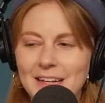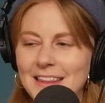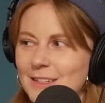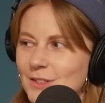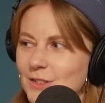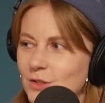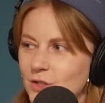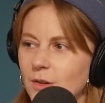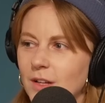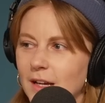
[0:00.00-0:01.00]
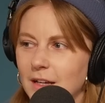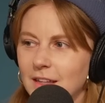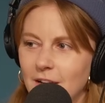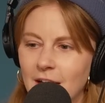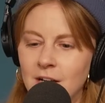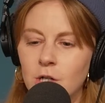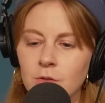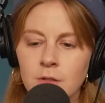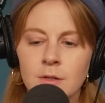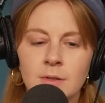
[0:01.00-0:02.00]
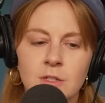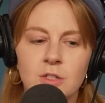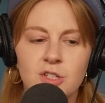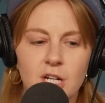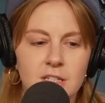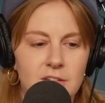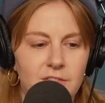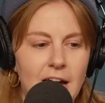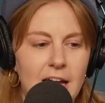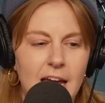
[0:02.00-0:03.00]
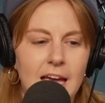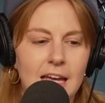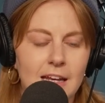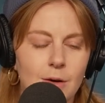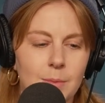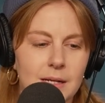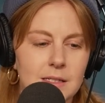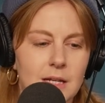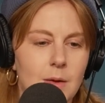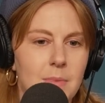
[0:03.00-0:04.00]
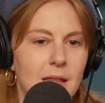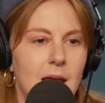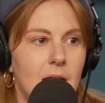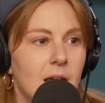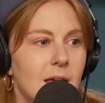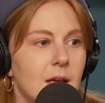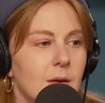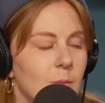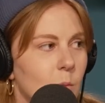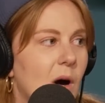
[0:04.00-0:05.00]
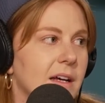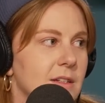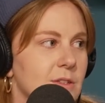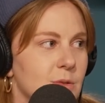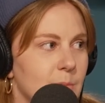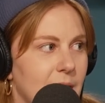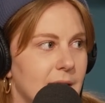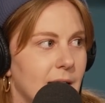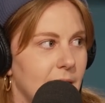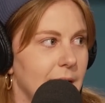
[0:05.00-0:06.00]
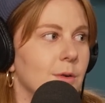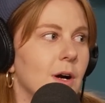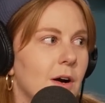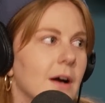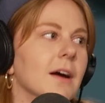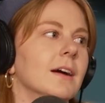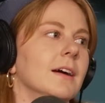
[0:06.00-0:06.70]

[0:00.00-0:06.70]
And there's no a clear end goal. You don't need to justify it. Nobody's going to be why did you make that Lego car?